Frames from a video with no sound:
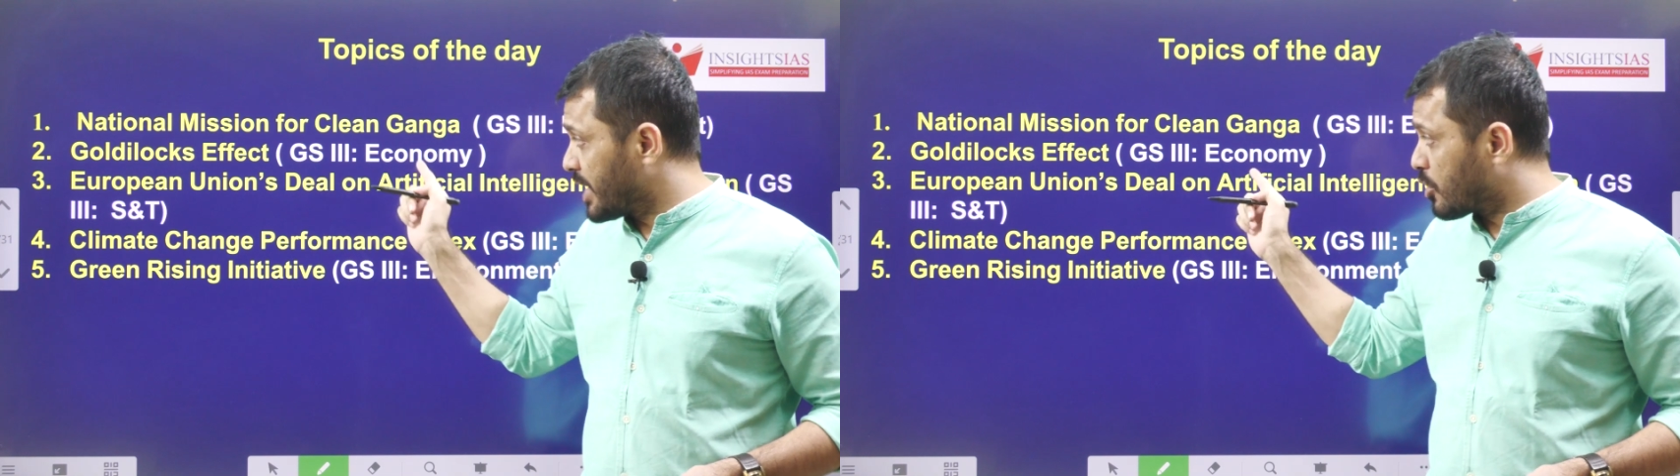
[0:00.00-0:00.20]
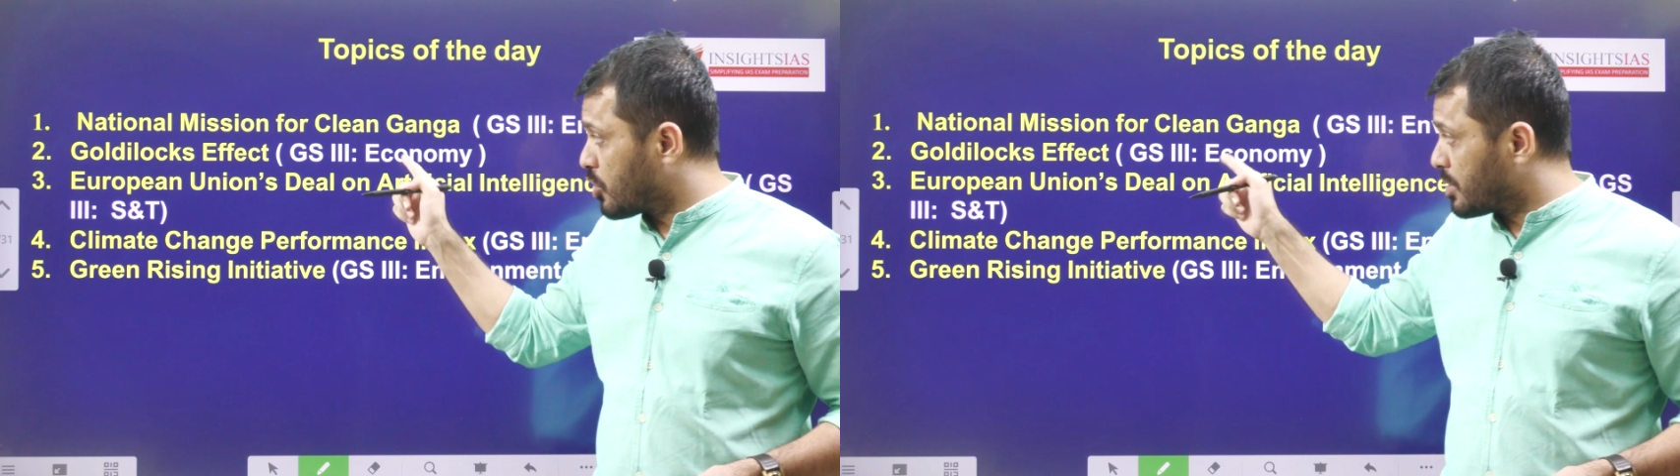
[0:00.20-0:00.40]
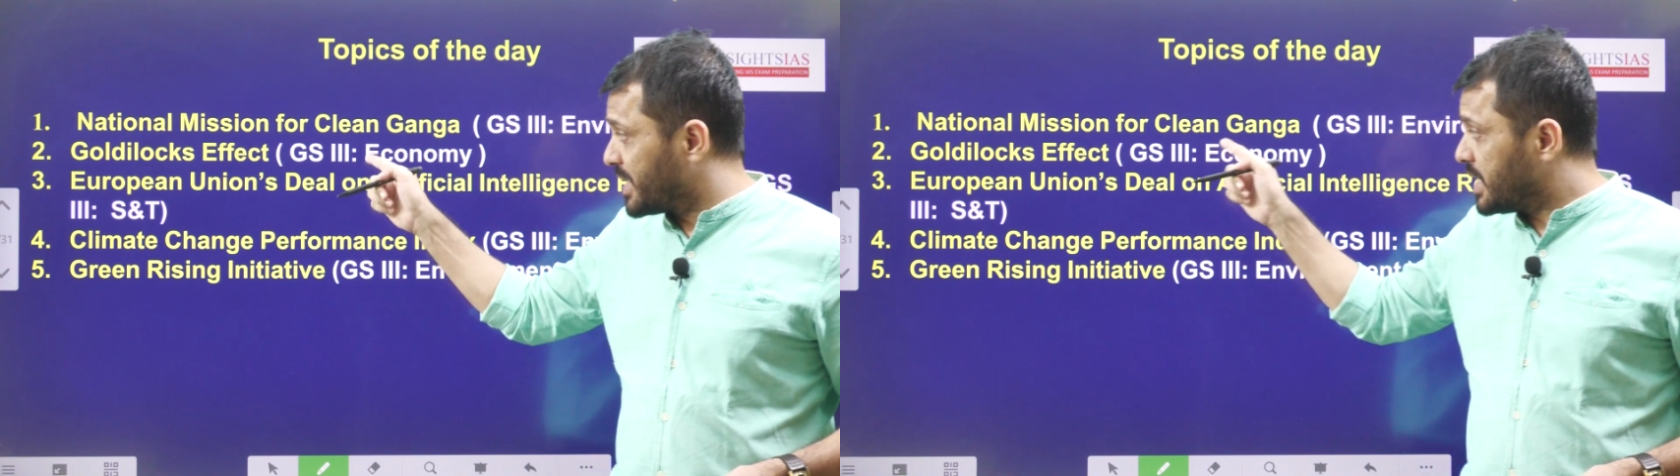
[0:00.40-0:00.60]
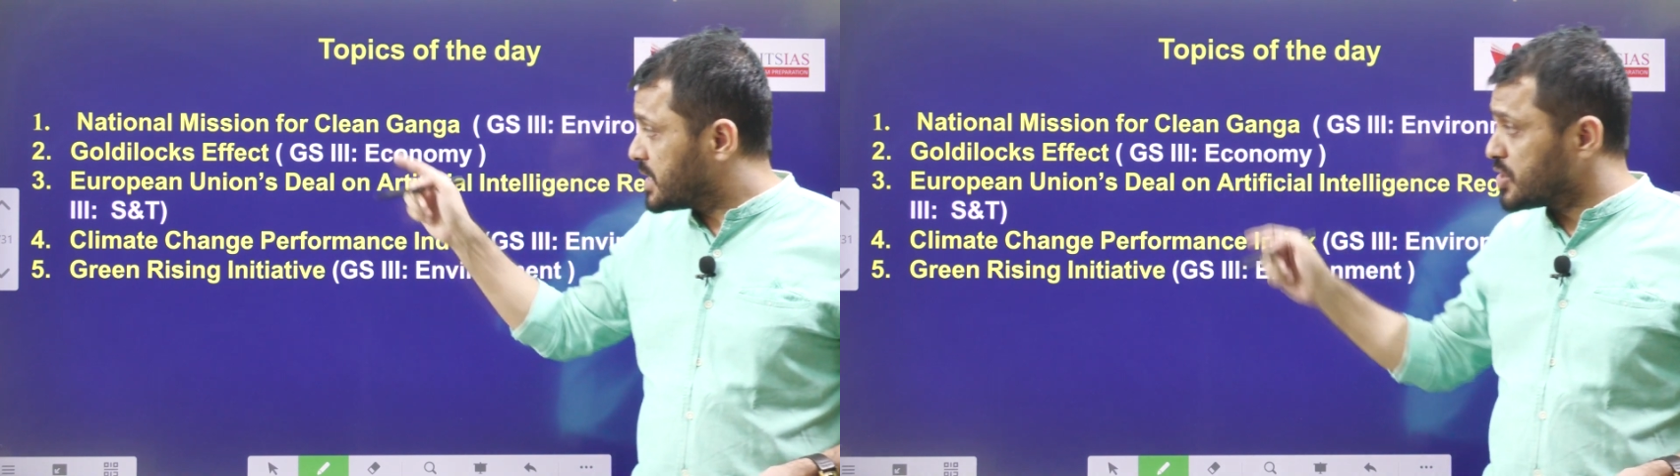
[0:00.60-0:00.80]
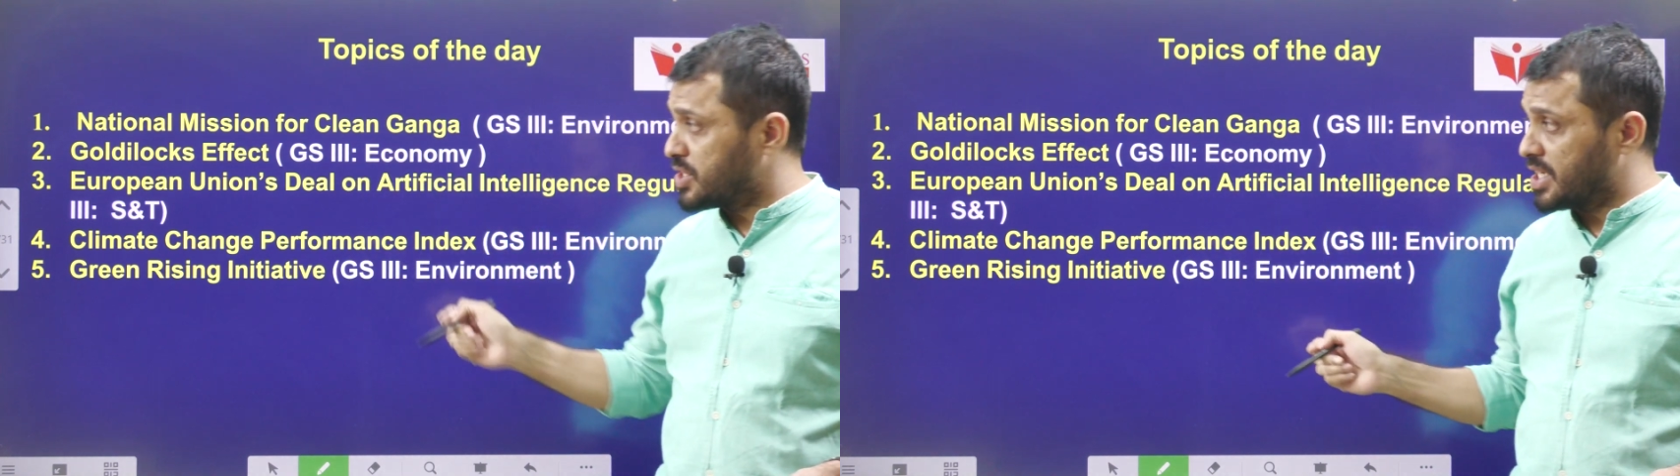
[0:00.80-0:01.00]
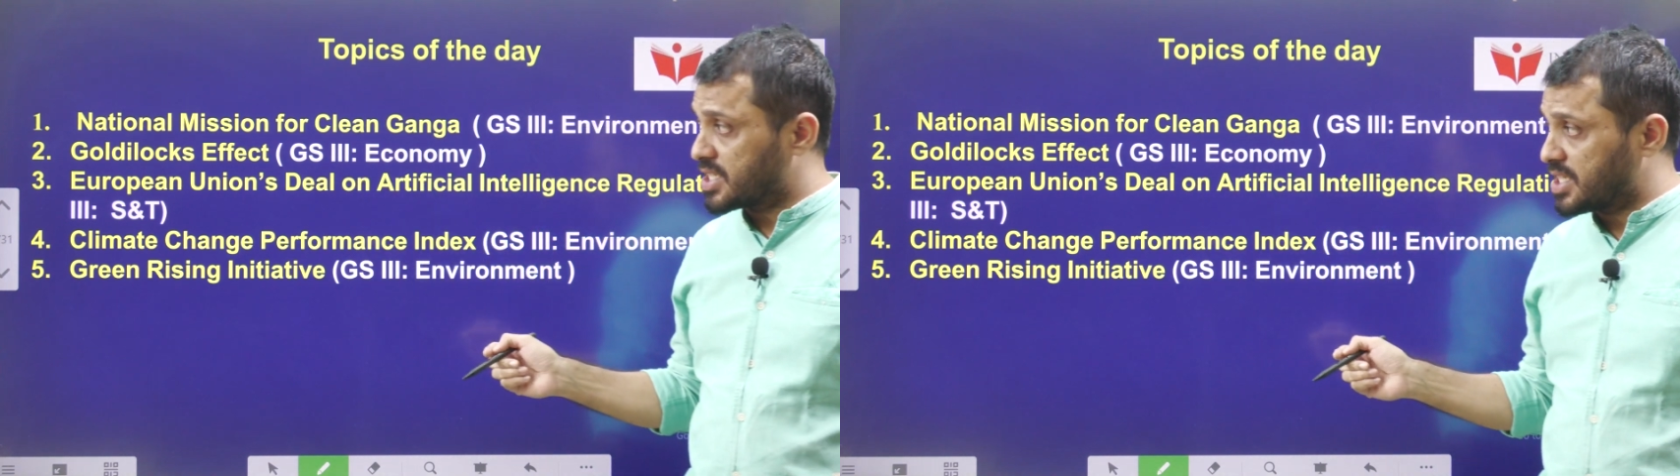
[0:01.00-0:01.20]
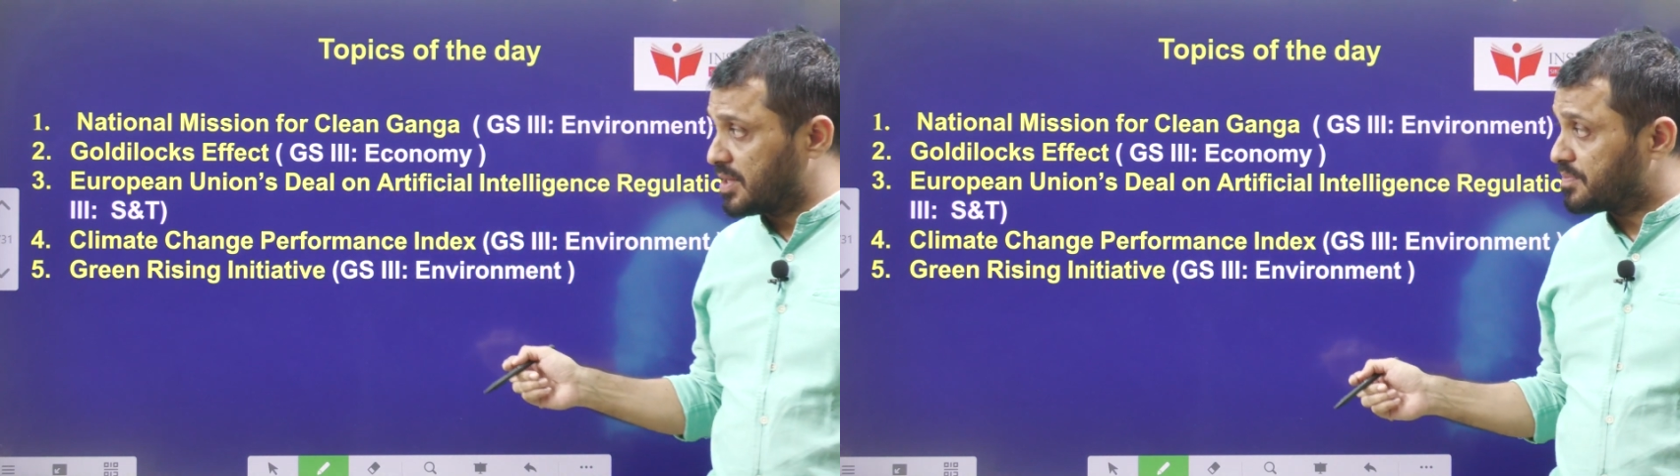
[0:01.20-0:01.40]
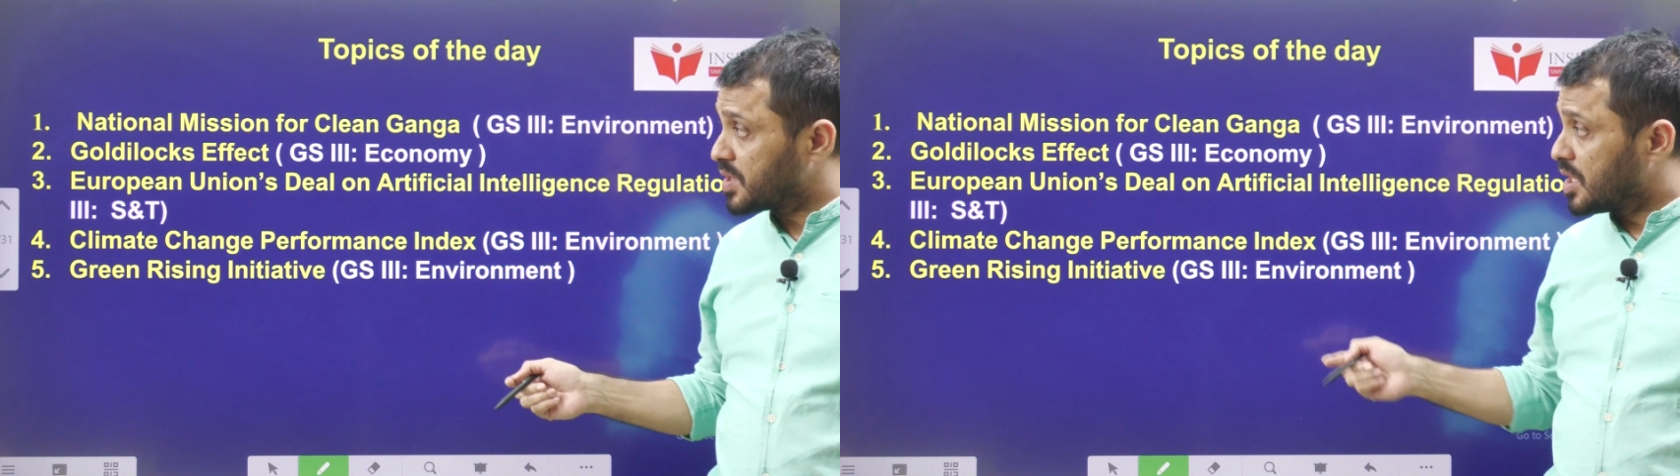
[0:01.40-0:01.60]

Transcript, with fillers: economy GS3,